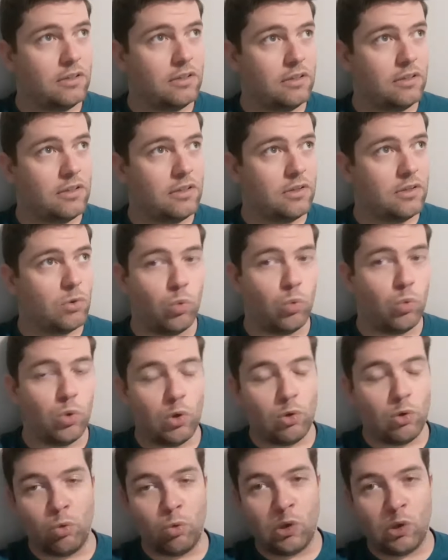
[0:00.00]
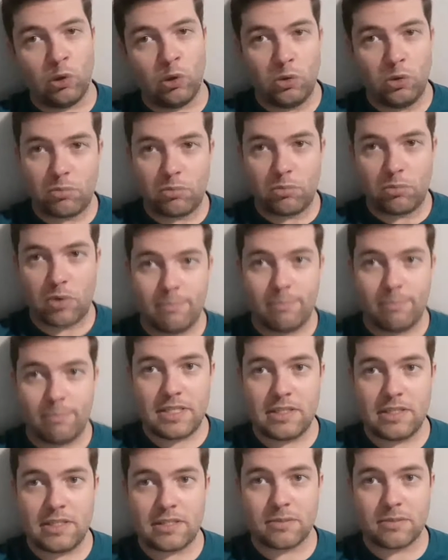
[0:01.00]
woo woo
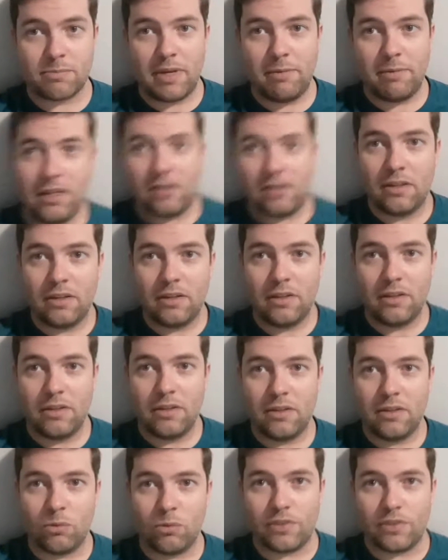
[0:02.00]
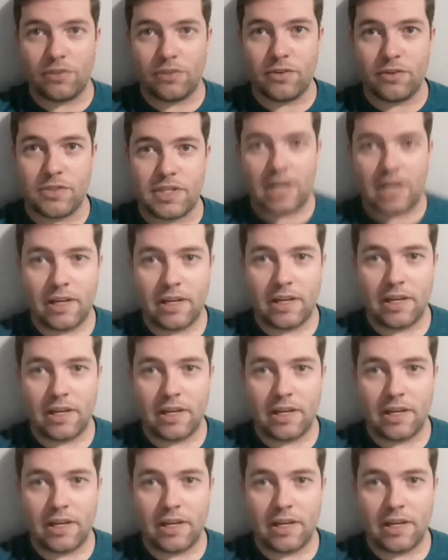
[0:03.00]
premises, maybe what they're saying.